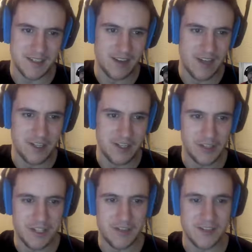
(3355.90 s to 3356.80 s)
dear
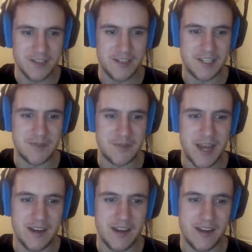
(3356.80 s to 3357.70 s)
listeners. This has
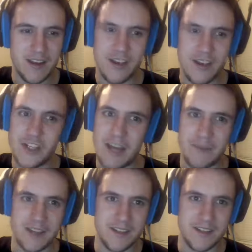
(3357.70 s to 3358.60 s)
been
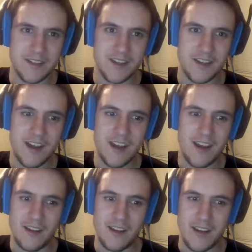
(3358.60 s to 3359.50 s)
Champions
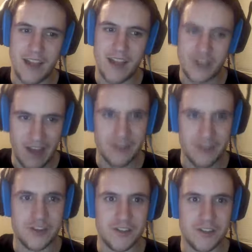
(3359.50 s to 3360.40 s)
and
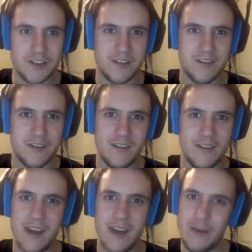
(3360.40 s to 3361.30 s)
Challengers.
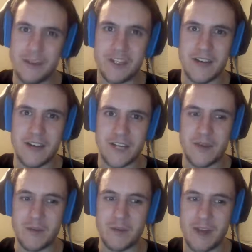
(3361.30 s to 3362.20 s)
And we'll see you next
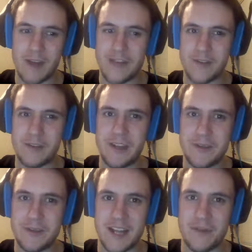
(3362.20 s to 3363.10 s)
week when Ryan's really, really
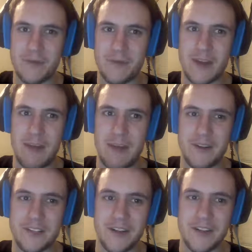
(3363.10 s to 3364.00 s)
upset about what happened in
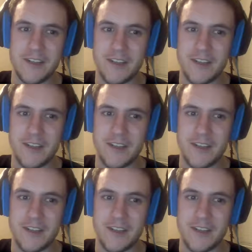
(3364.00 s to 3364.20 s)
the series.